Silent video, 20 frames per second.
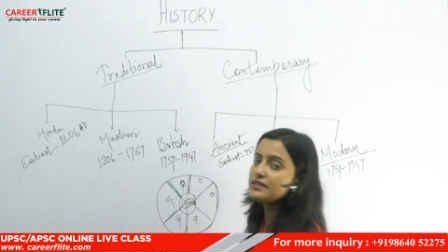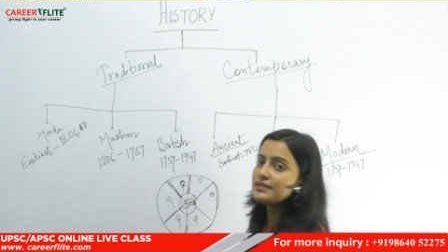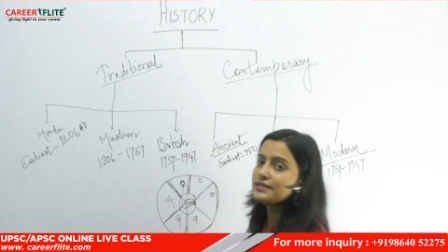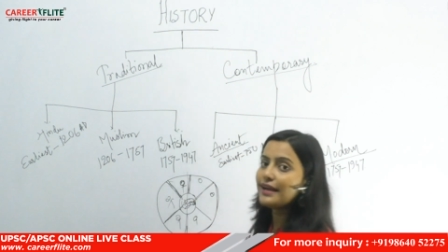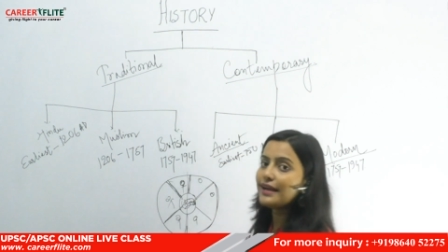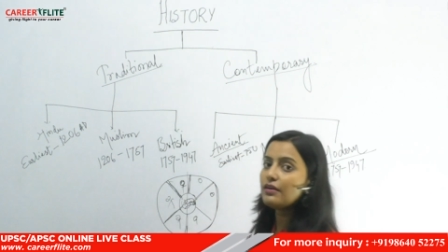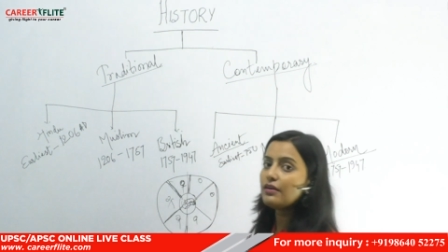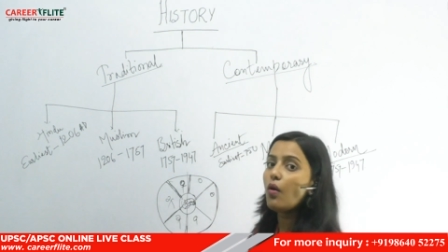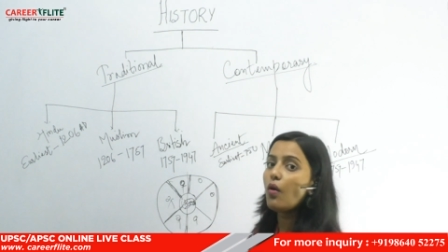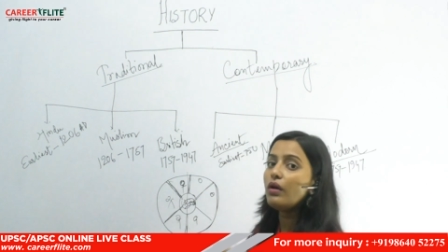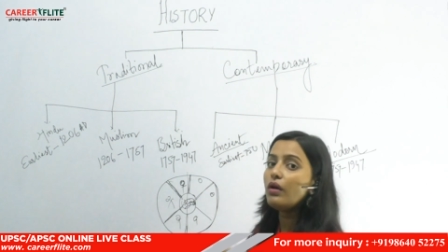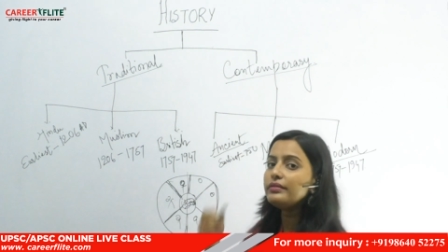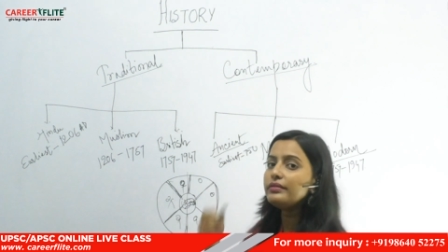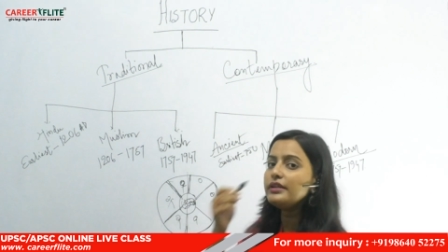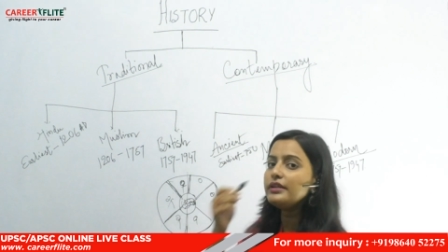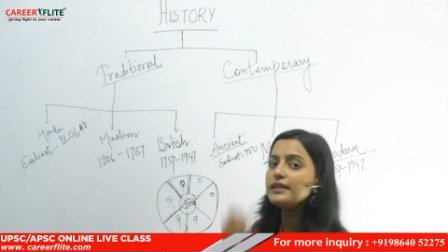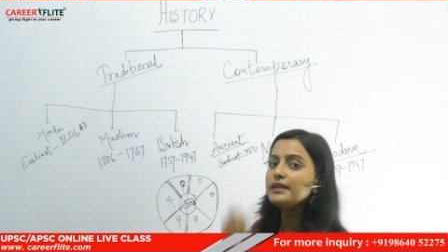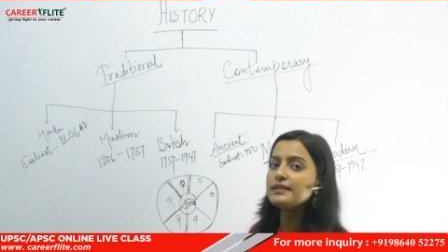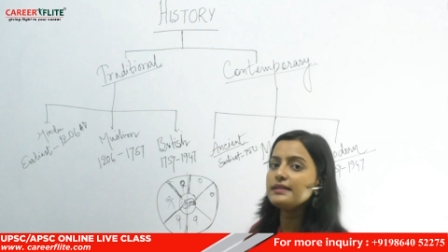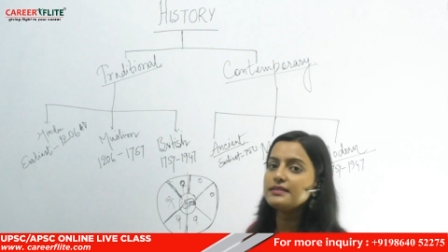that already
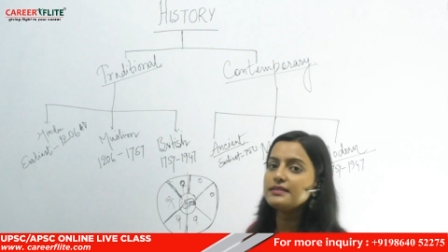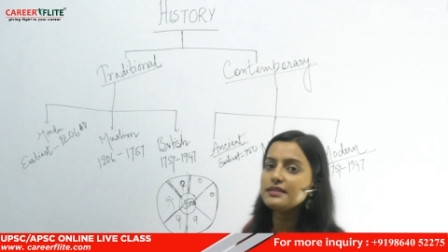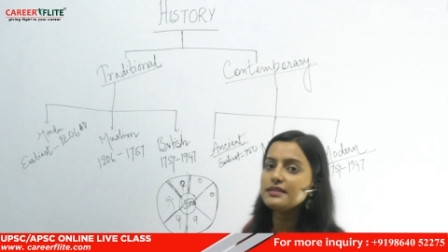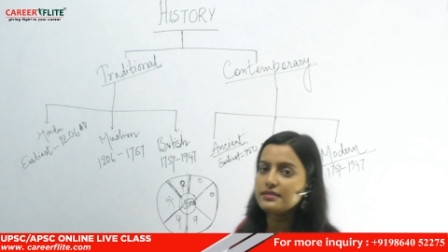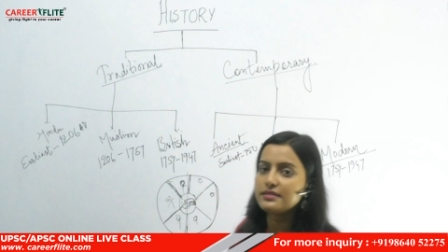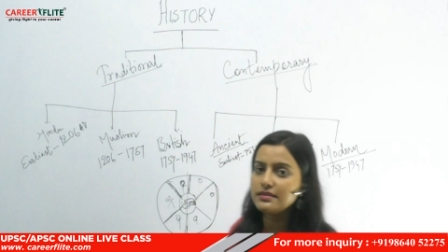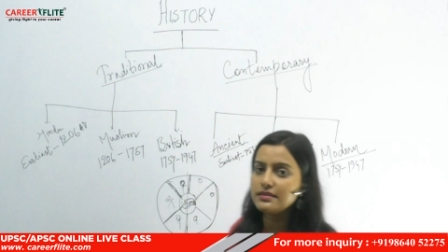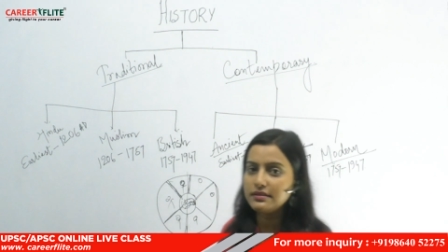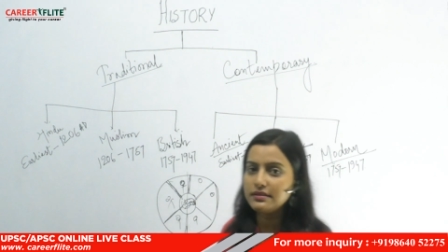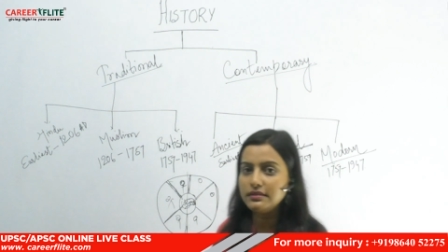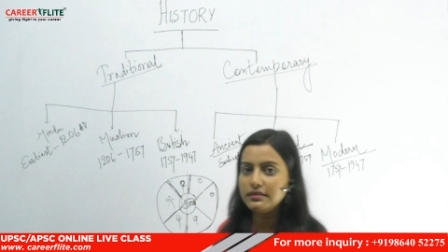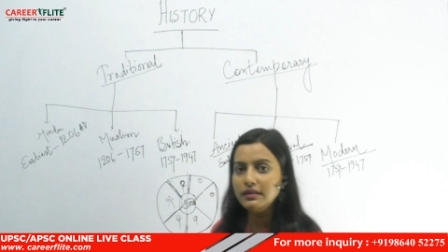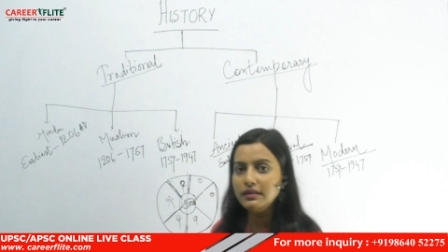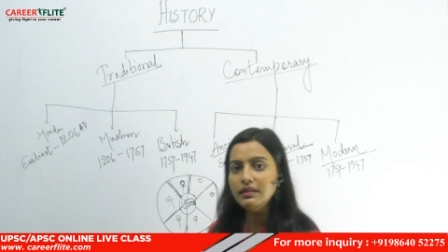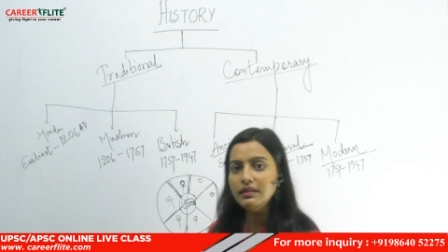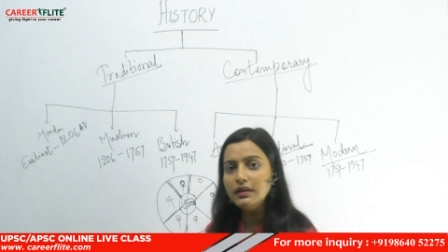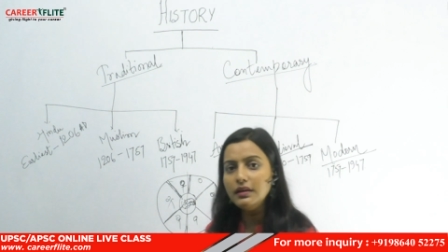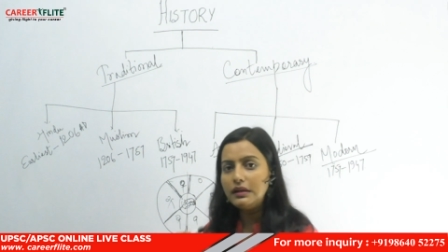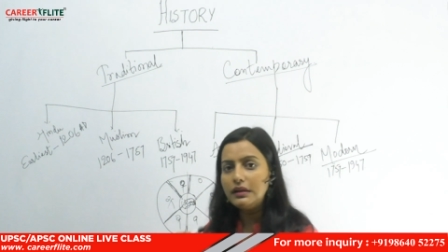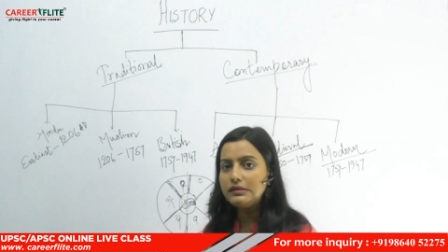existed in the
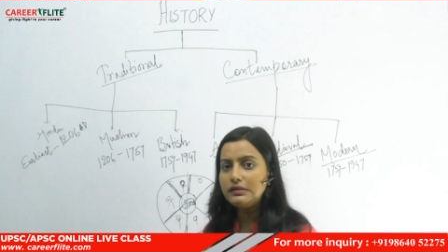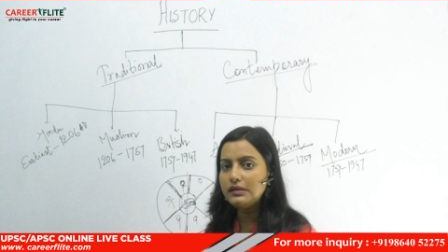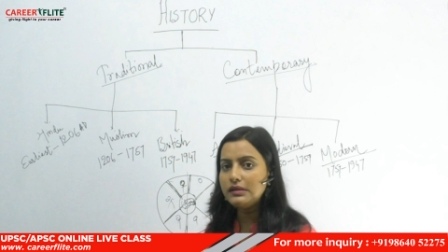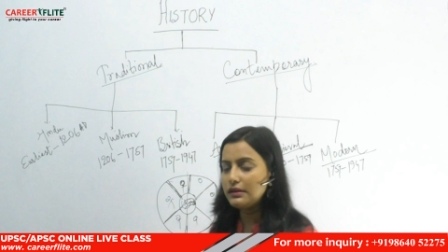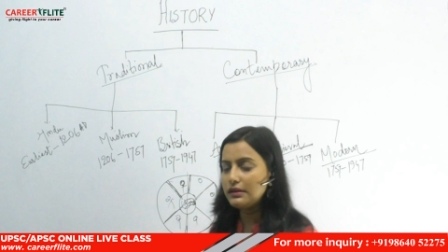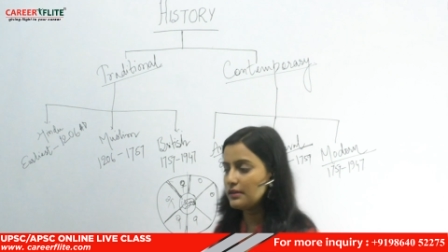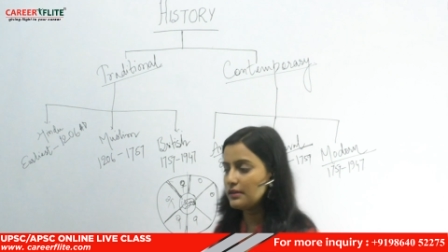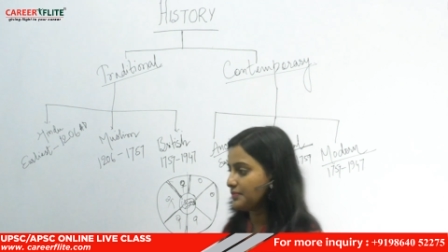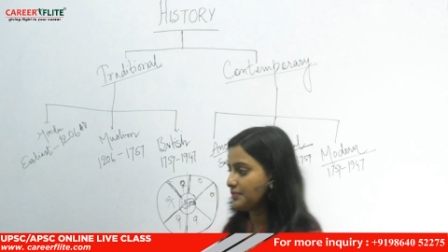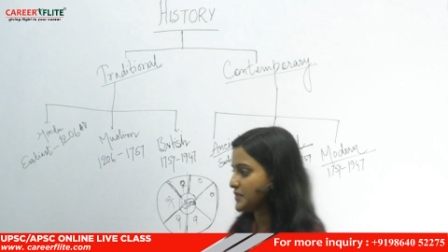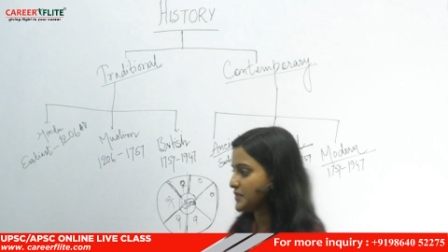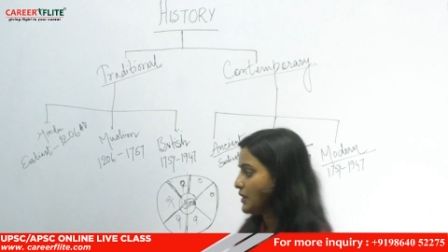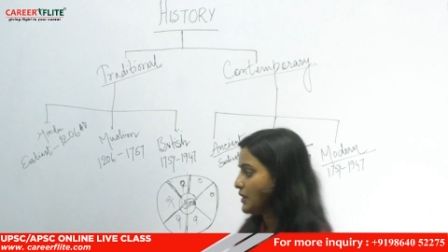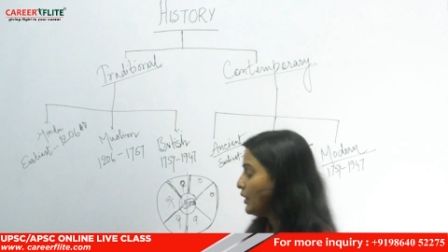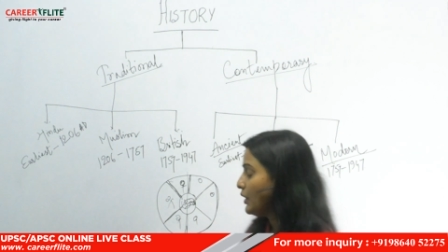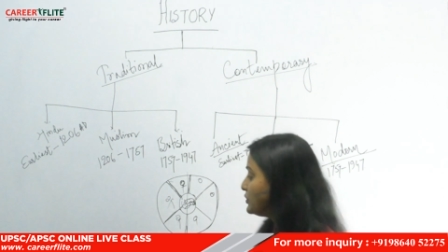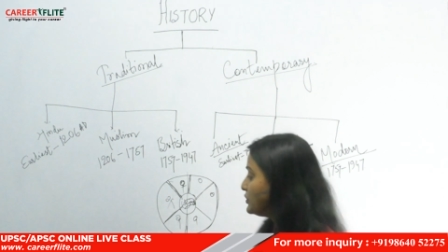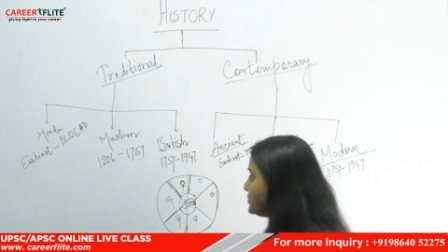kingdoms. So,